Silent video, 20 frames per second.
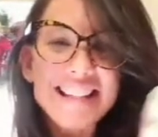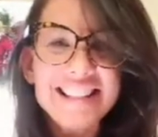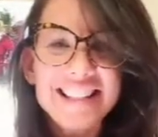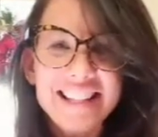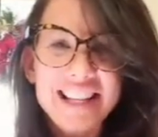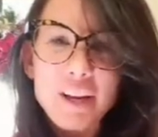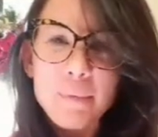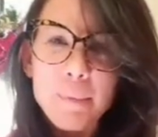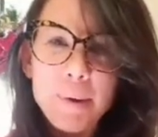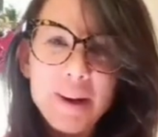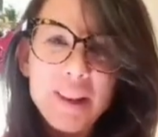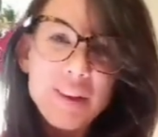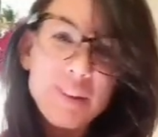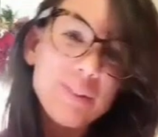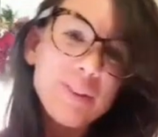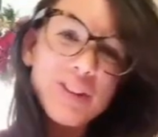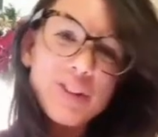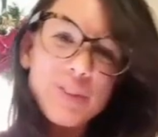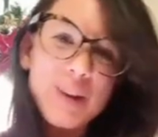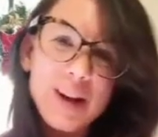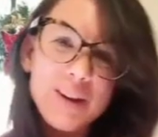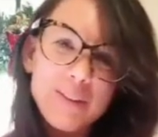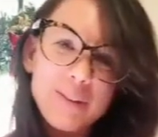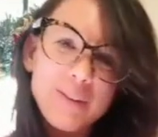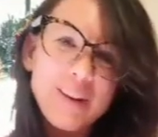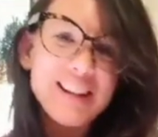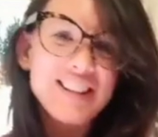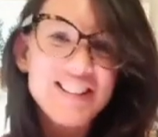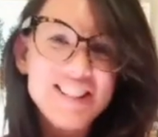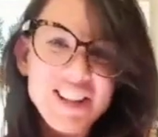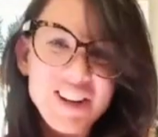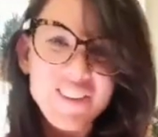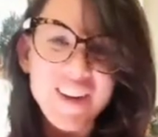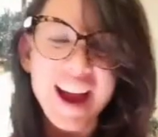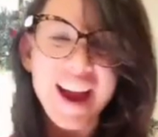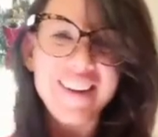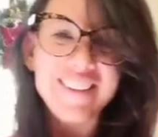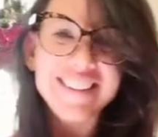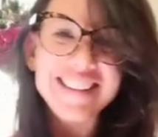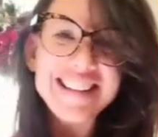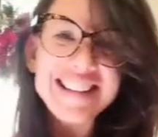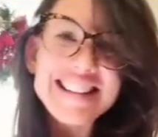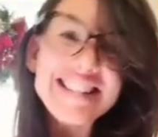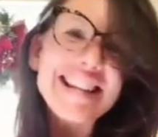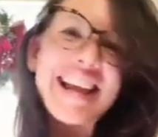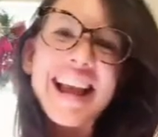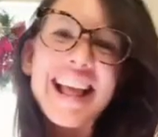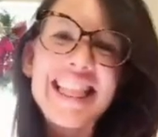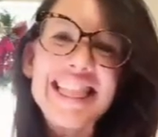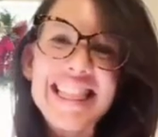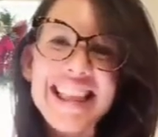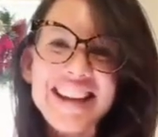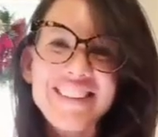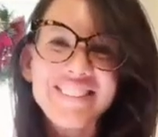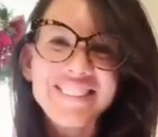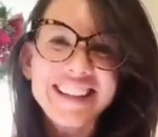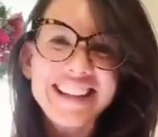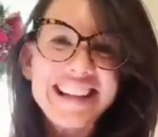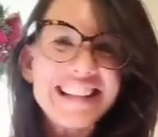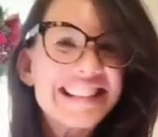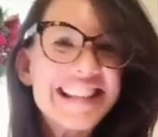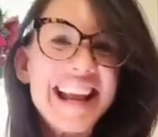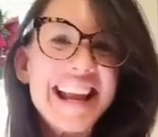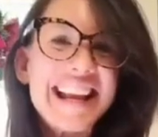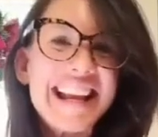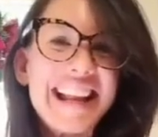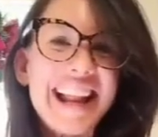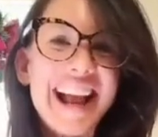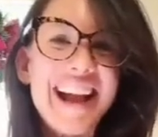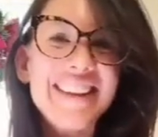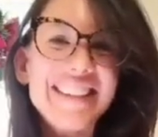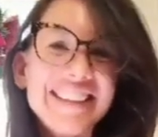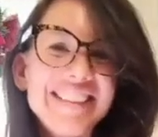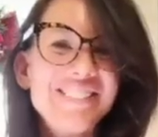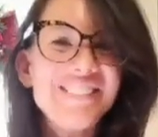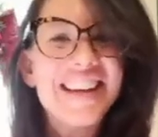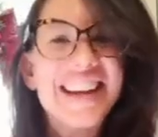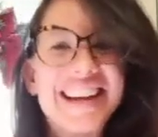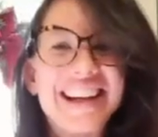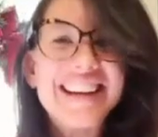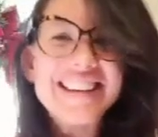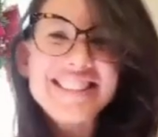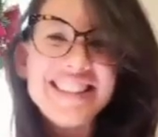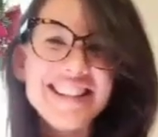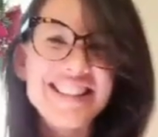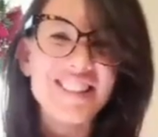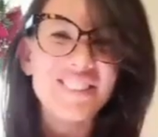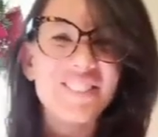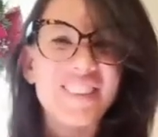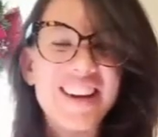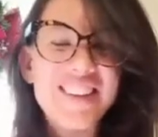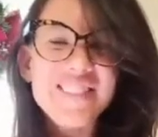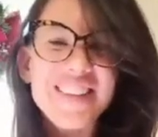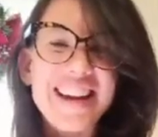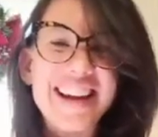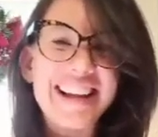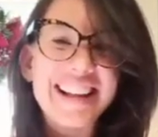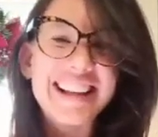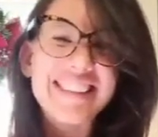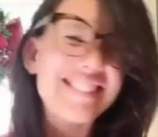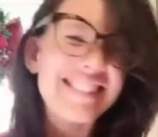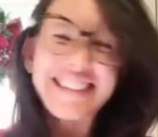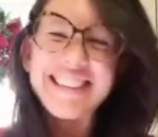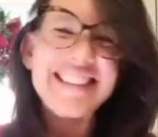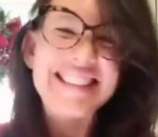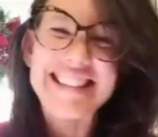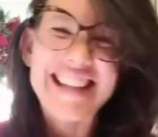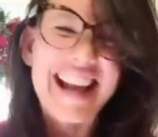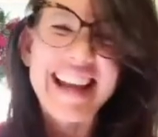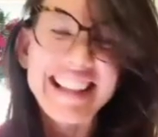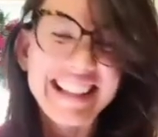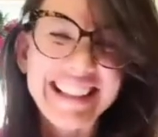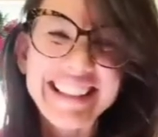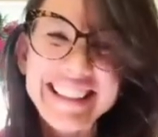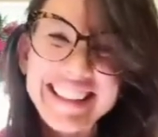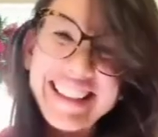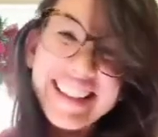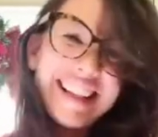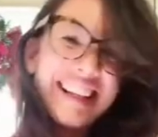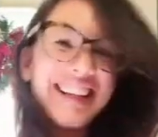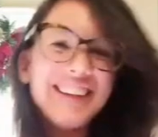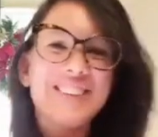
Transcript: It's gonna get put in the refrigerator for about 2 hours, and then we're gonna take it out and make our gingerbread man. I'm so excited.